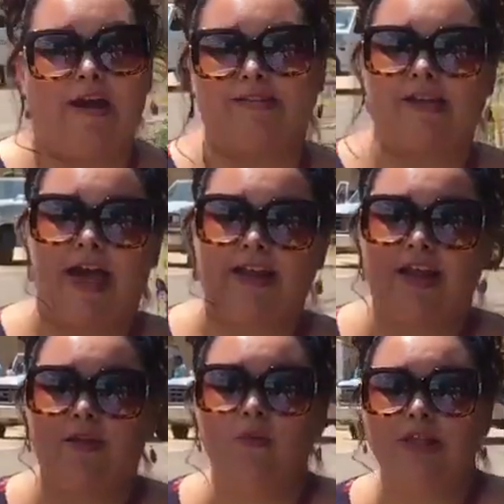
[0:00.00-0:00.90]
outside
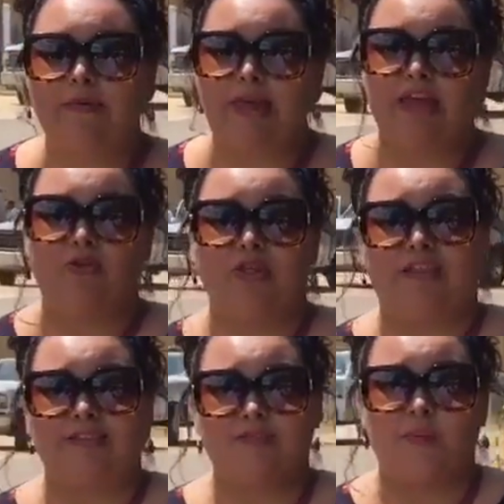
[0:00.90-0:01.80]
can really make you
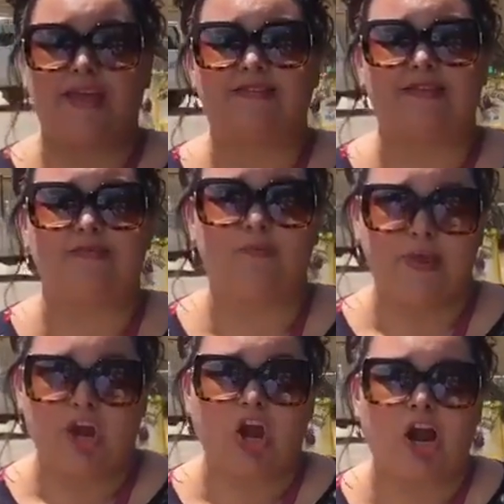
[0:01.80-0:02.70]
think the space is
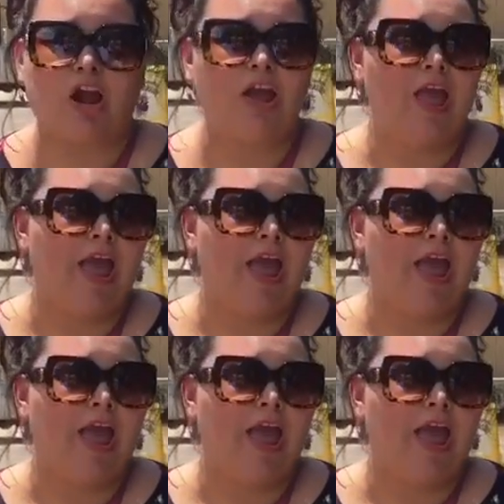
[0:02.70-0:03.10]
bigger